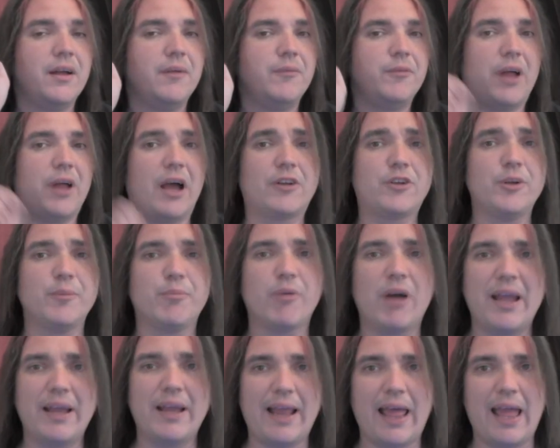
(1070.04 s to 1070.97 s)
Dr.
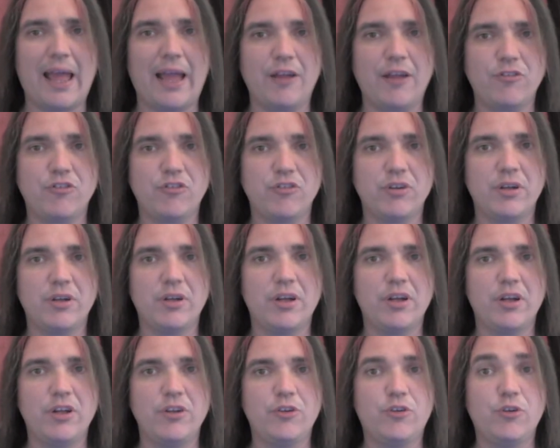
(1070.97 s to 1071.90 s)
Brian Ash
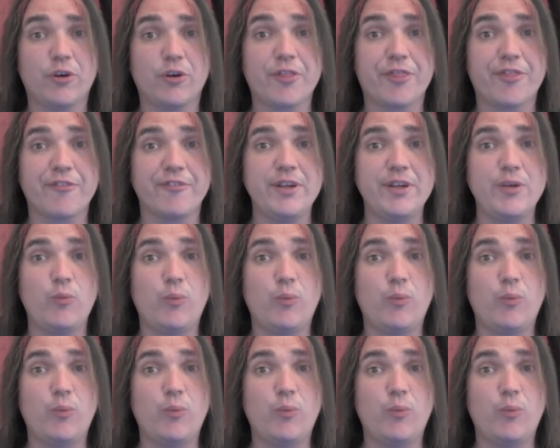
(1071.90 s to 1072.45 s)
took three